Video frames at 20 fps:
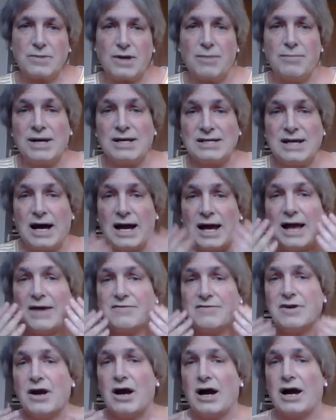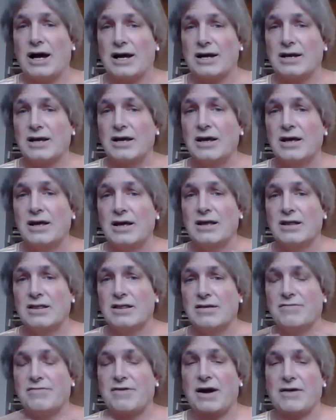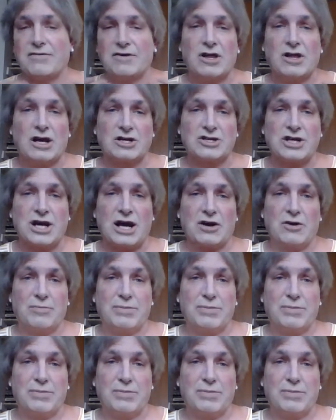because I have to hide the 5 o'clock shadow